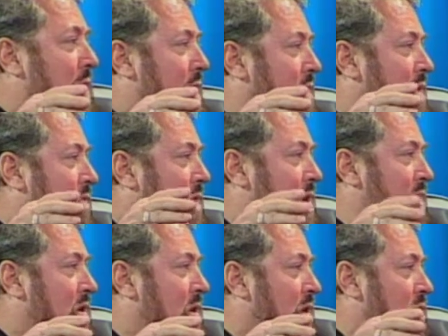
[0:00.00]
haven't
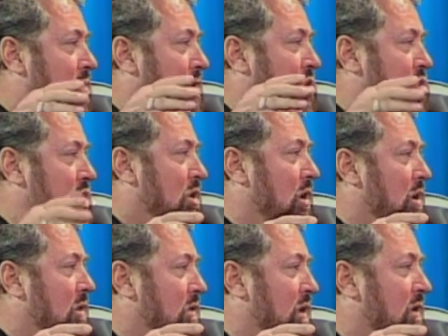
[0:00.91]
invented yet that would be sharing
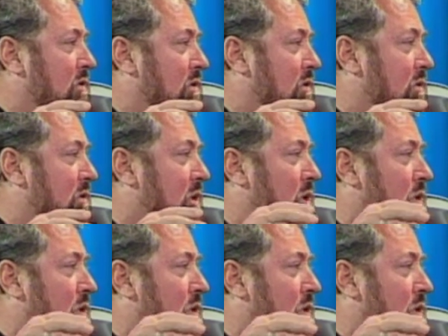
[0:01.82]
devices,